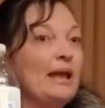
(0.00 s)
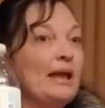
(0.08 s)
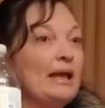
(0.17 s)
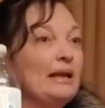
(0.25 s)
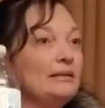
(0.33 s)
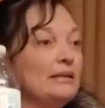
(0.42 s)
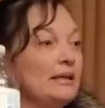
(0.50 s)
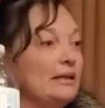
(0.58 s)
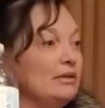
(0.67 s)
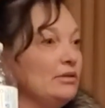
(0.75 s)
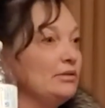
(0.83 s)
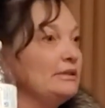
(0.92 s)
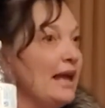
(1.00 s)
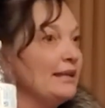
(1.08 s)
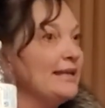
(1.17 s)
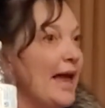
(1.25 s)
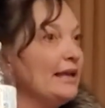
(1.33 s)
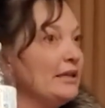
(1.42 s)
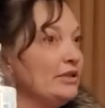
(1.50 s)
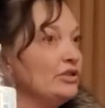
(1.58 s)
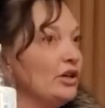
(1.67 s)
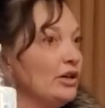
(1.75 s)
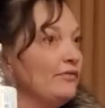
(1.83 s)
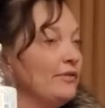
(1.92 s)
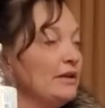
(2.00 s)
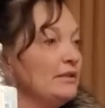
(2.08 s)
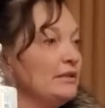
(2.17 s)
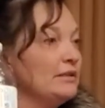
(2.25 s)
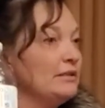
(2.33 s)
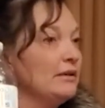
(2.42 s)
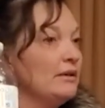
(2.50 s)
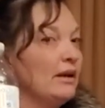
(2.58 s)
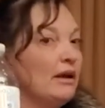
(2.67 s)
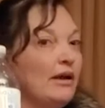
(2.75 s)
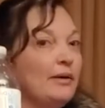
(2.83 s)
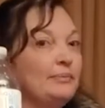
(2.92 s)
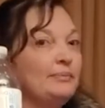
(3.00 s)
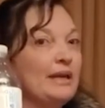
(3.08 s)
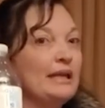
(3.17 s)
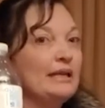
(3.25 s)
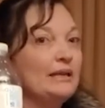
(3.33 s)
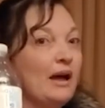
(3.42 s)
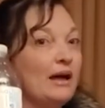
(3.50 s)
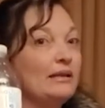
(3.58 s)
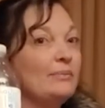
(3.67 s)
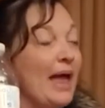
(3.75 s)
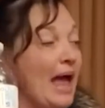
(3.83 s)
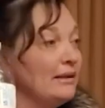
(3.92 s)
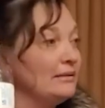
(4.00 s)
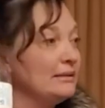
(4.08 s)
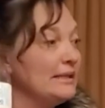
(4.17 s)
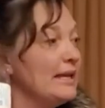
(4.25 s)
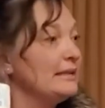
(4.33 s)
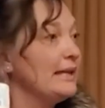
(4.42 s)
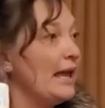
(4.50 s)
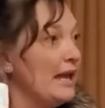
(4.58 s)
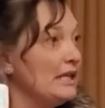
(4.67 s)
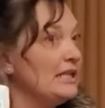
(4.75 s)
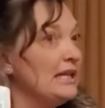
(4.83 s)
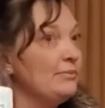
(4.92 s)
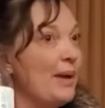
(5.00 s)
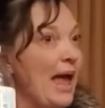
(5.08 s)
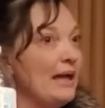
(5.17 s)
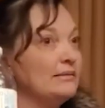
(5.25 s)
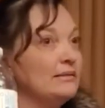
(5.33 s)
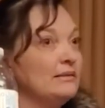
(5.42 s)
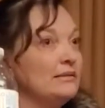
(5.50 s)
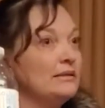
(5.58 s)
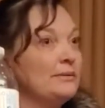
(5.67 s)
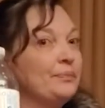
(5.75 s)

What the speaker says: and he used that tacky surface, and he got it patented. He has 18 patents,